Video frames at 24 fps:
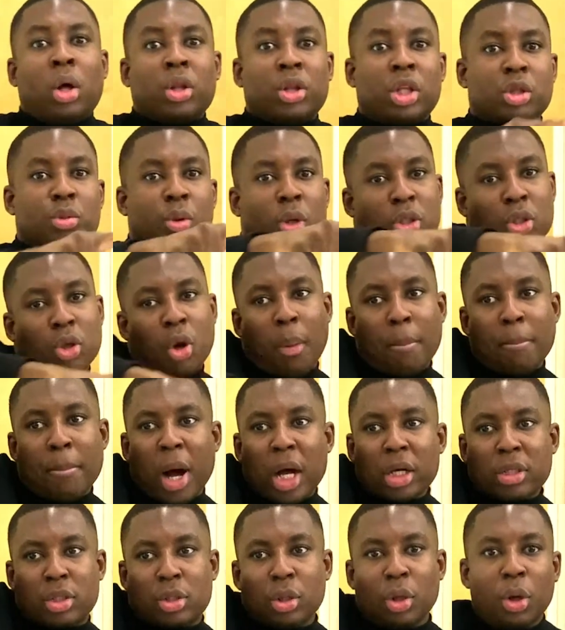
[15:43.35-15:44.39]
This one's got
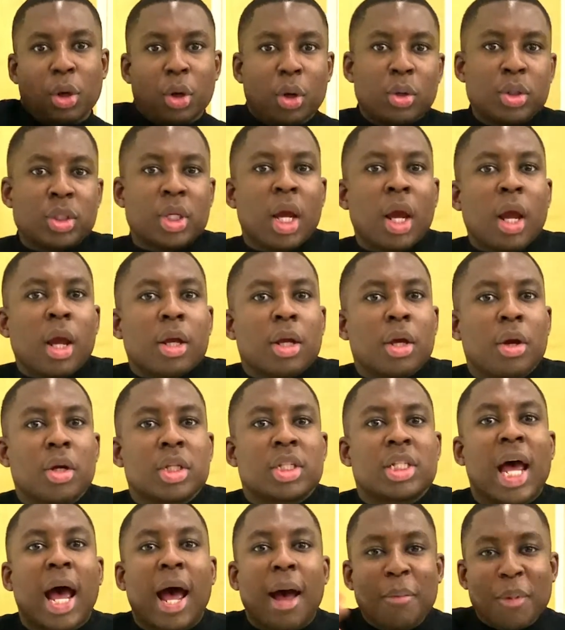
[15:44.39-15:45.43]
muscles. You know,
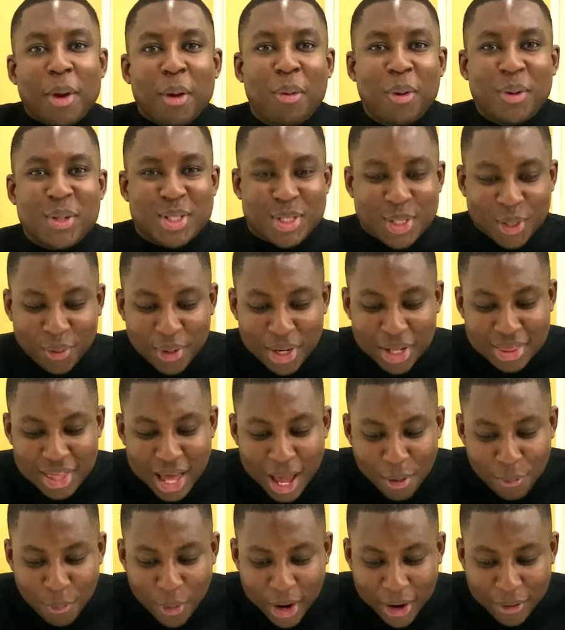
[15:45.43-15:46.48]
Samuel was doing it
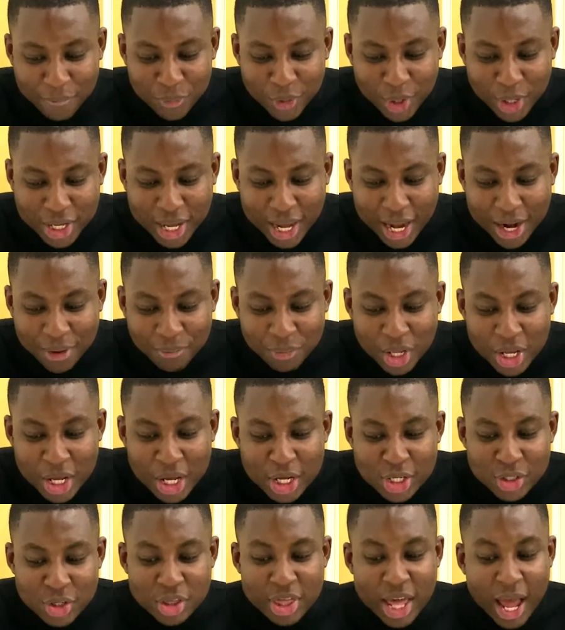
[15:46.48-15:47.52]
that way, okay?
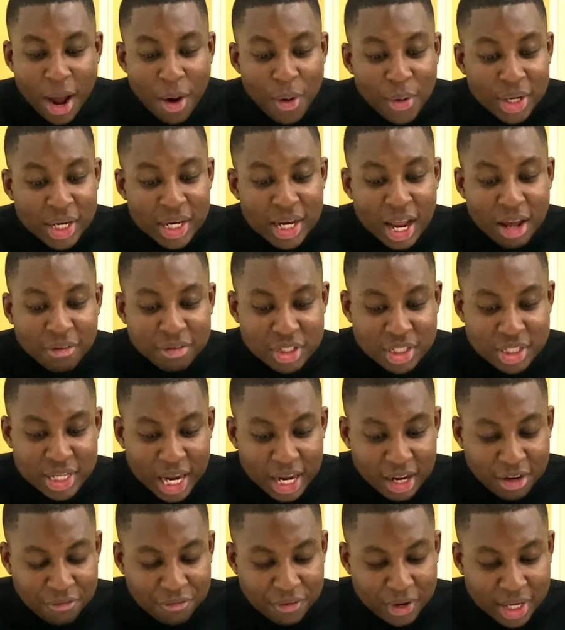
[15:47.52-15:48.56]
So that only left
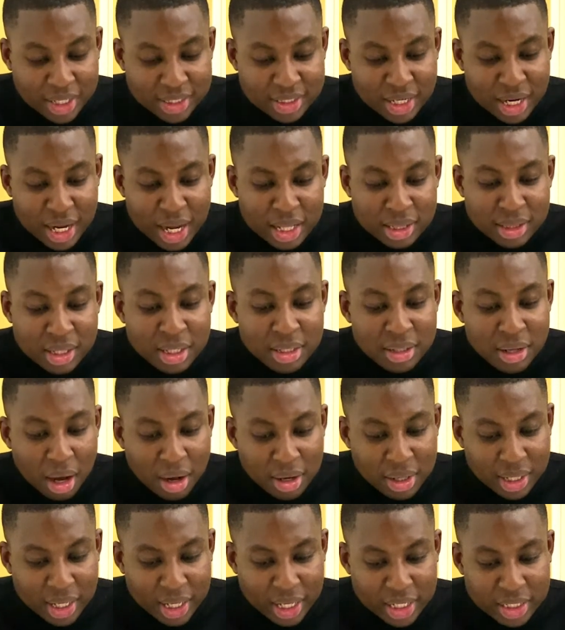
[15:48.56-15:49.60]
David, the
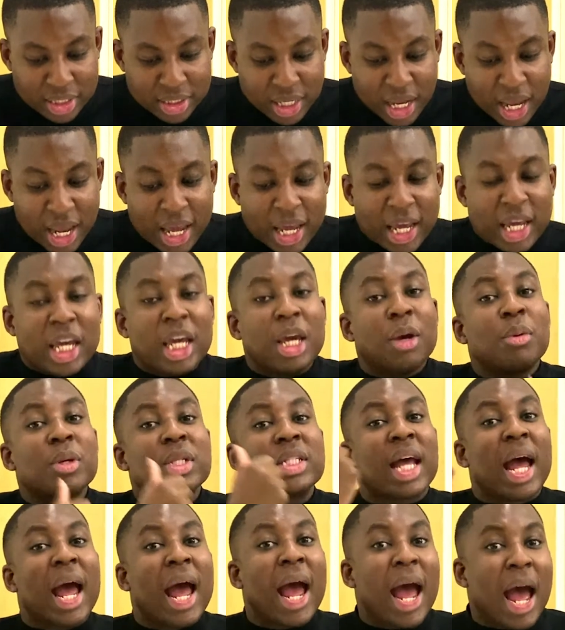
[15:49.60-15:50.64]
youngest. He
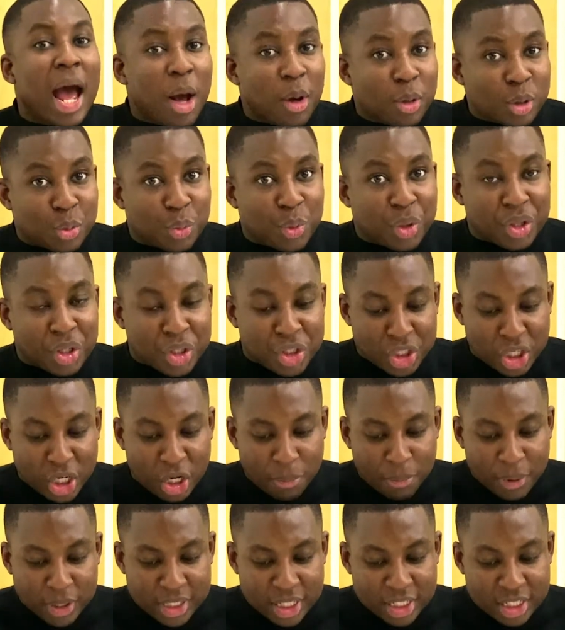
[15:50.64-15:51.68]
was out with the
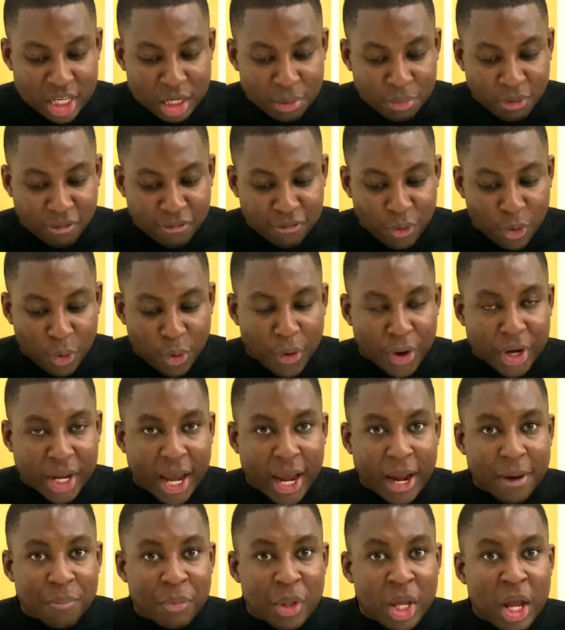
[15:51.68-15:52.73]
sheep, as I said before,
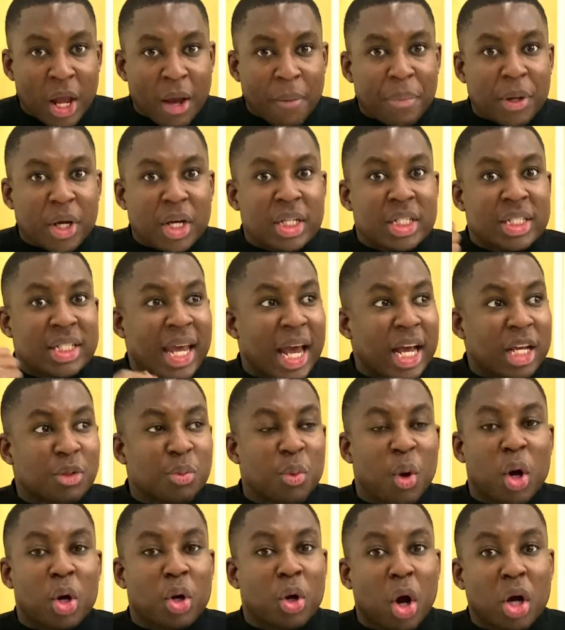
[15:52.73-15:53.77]
okay? Because guess
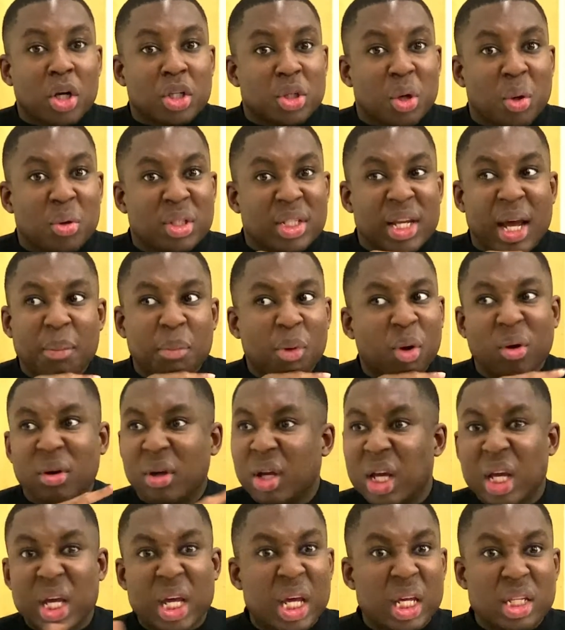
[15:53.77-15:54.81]
what? God told Samuel,
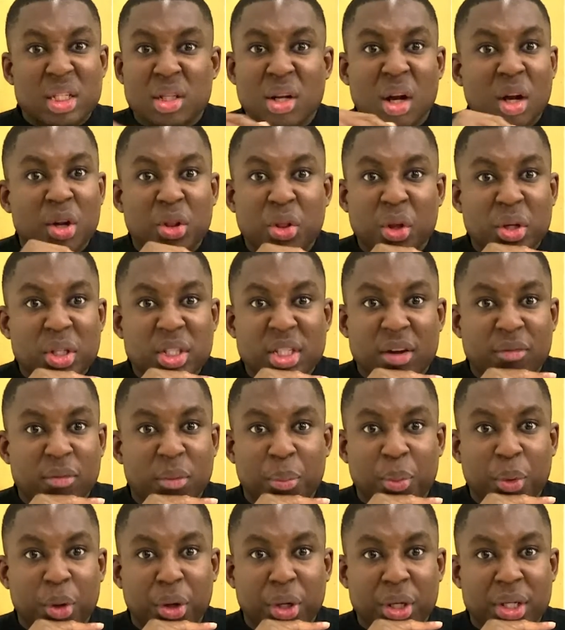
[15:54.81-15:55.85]
it's none of those seven
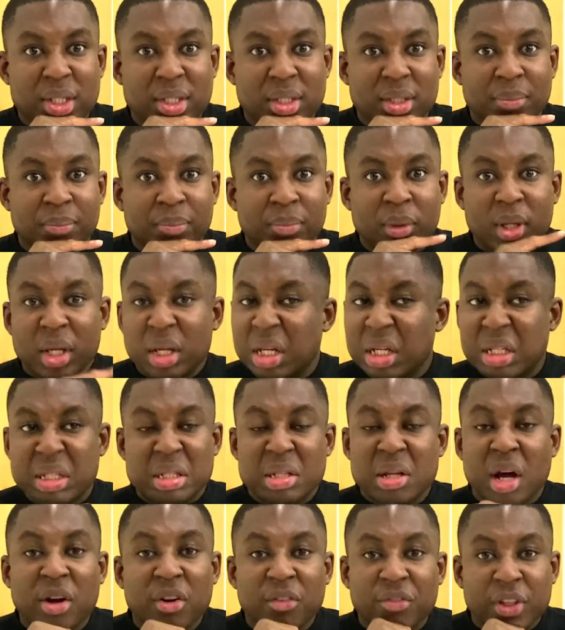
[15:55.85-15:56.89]
boys. It's
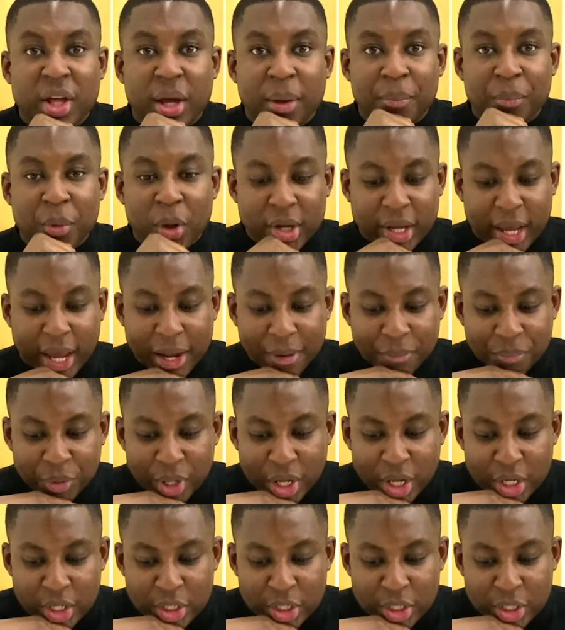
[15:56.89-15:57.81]
none of them, okay?